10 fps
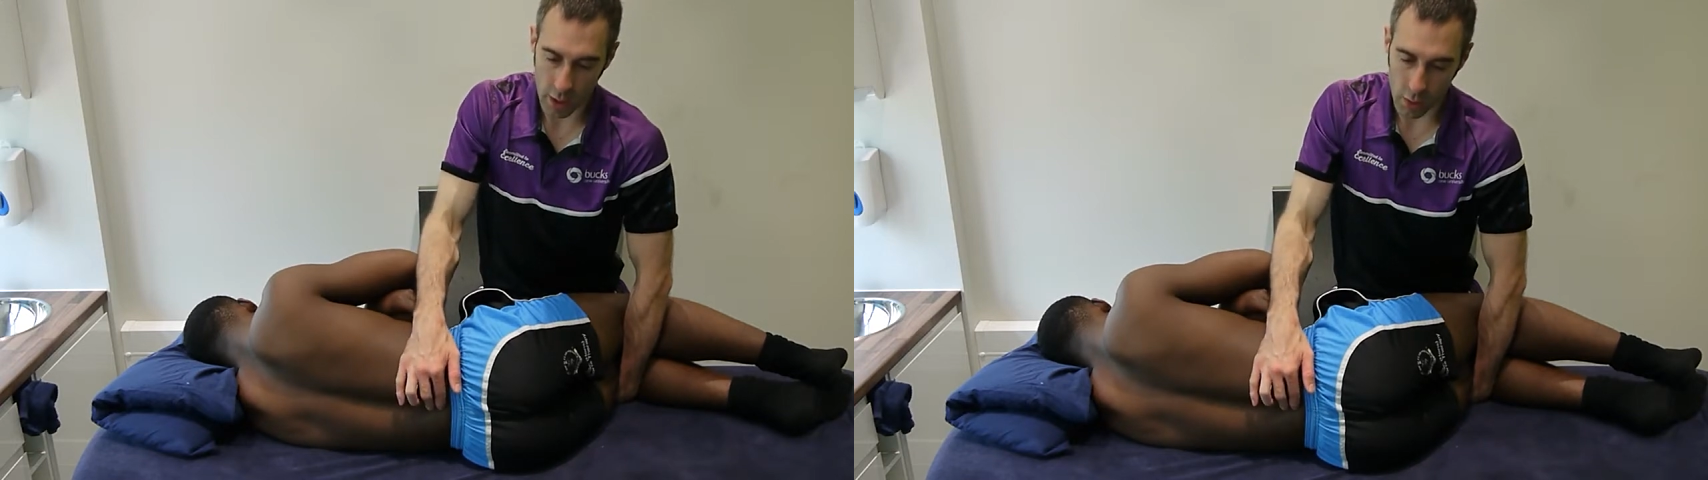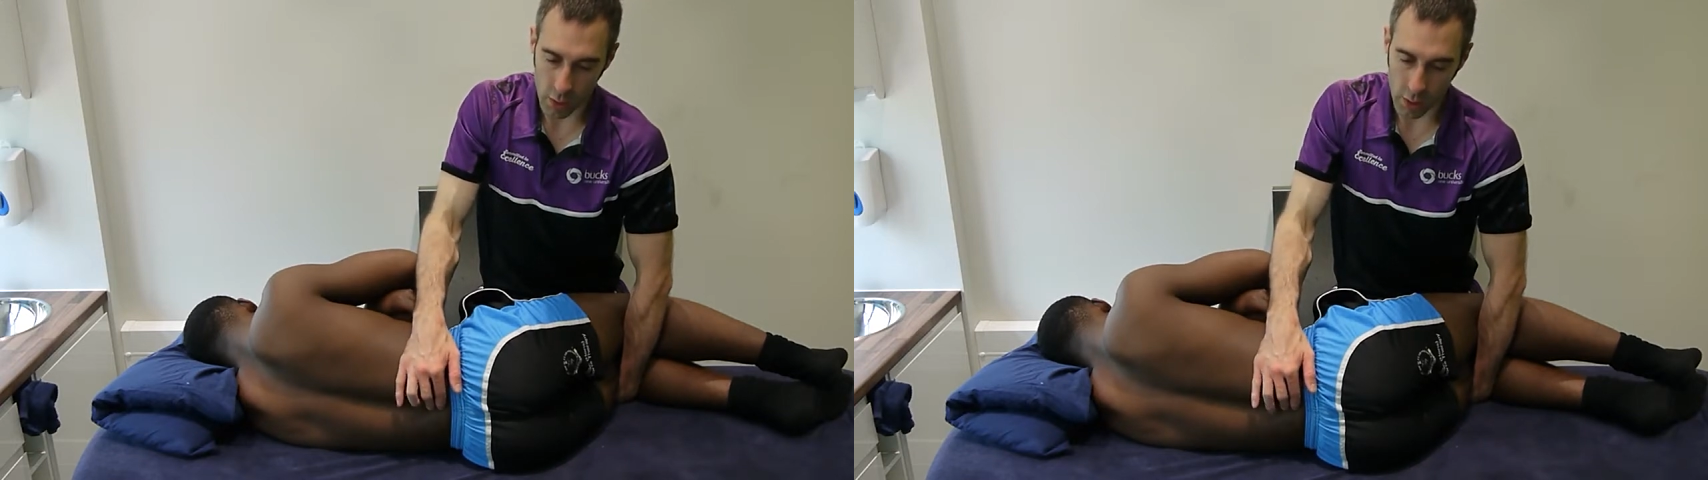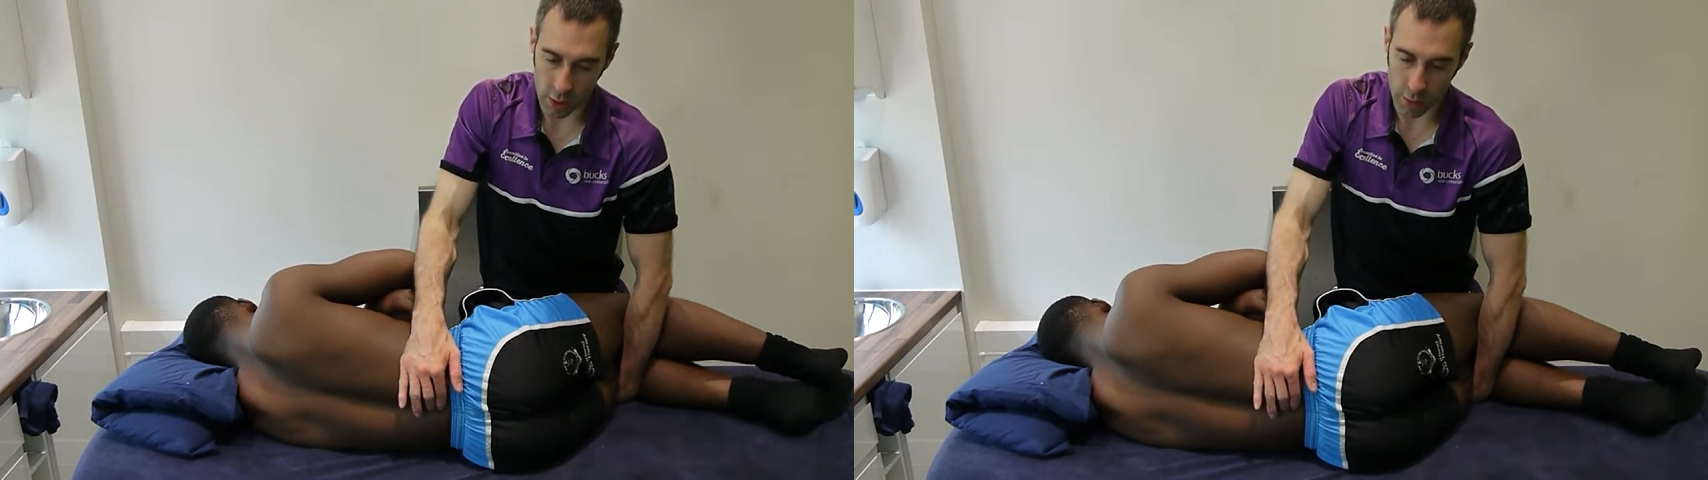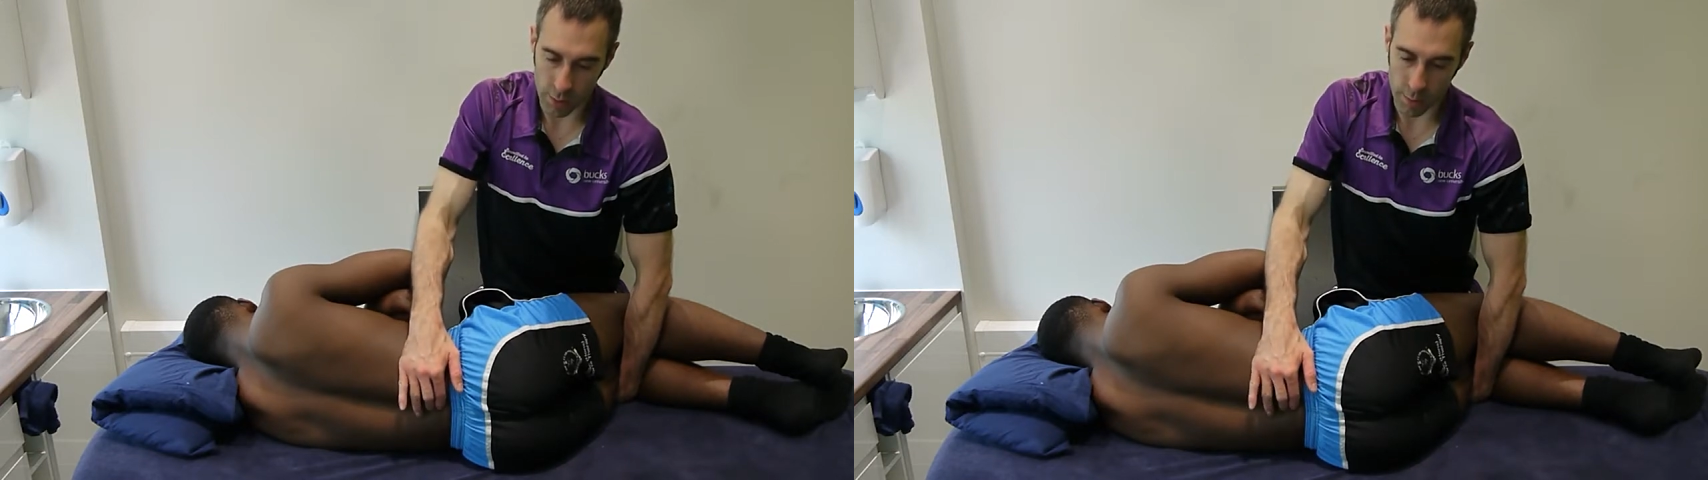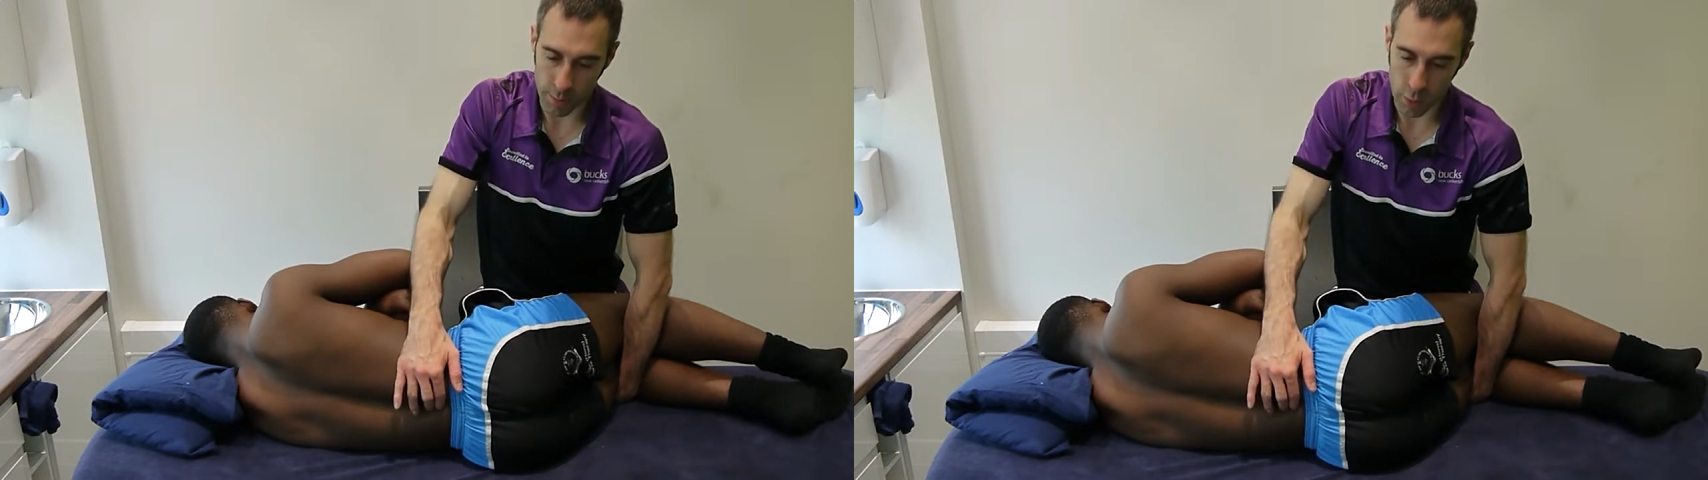Or it could
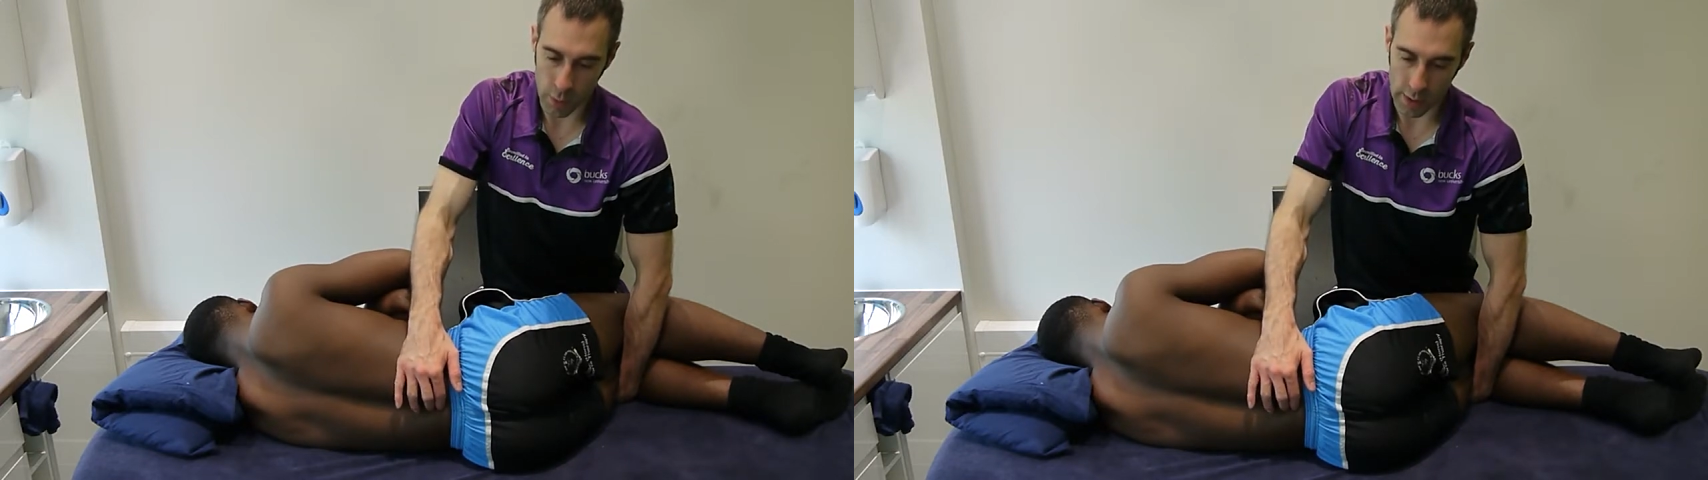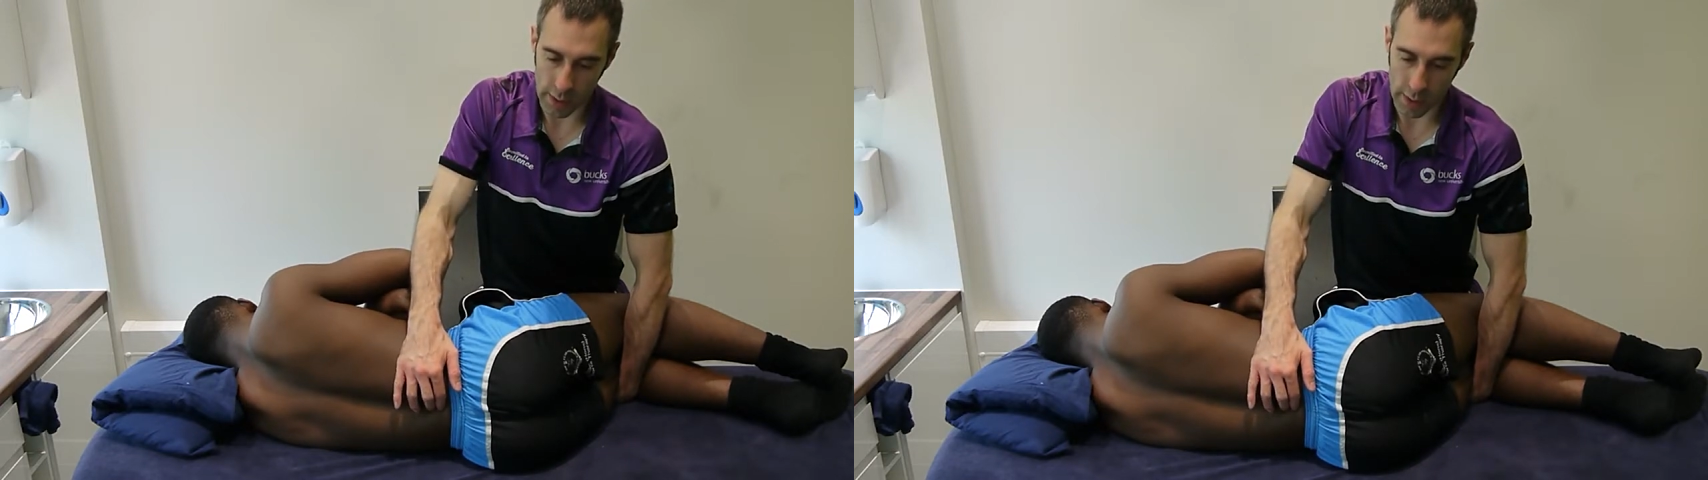be between